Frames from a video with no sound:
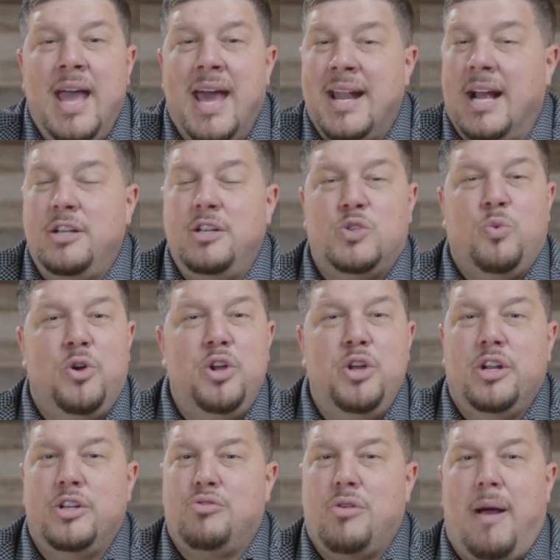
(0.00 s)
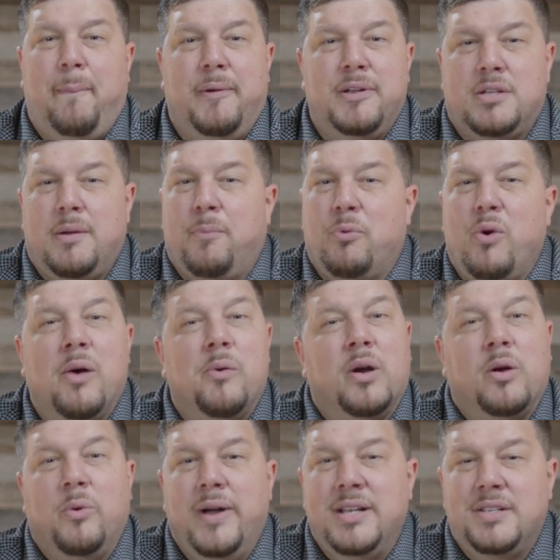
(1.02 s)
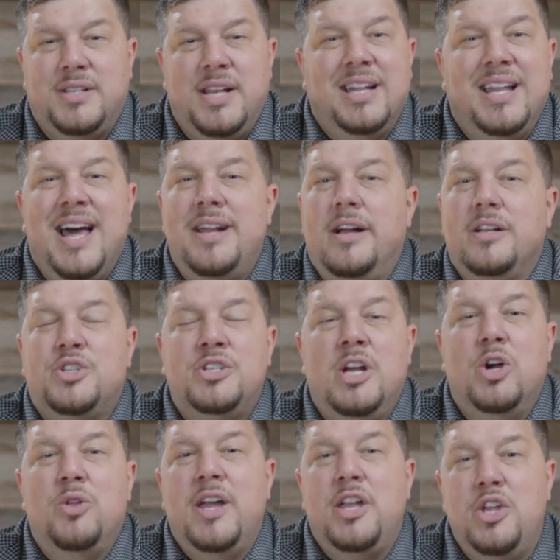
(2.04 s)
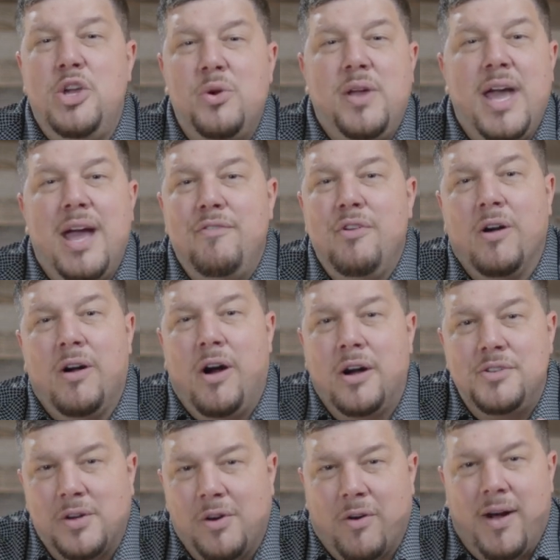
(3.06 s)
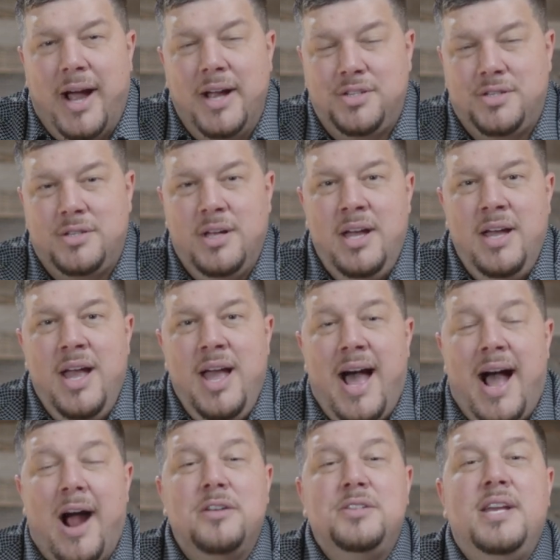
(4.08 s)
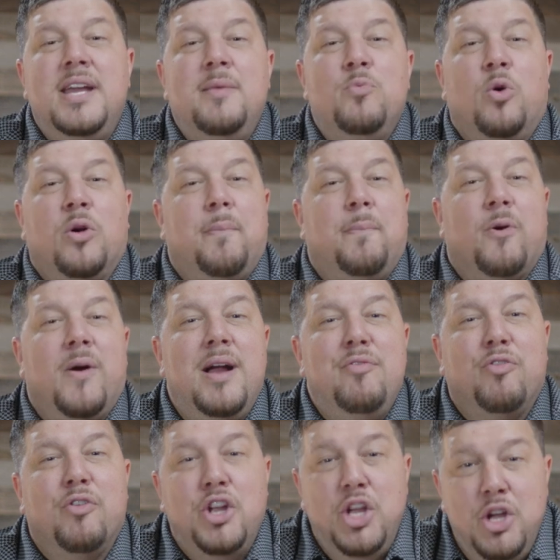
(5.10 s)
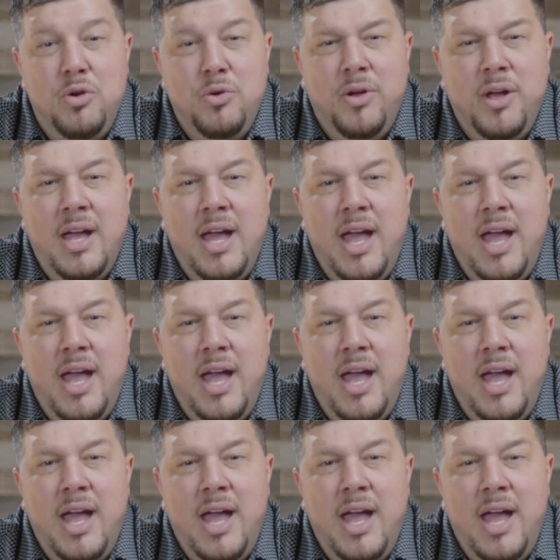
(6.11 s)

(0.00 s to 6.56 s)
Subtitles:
and I just want you to drop us a prayer request and let us know that you gave your heart to Christ. Our team want to pray for you.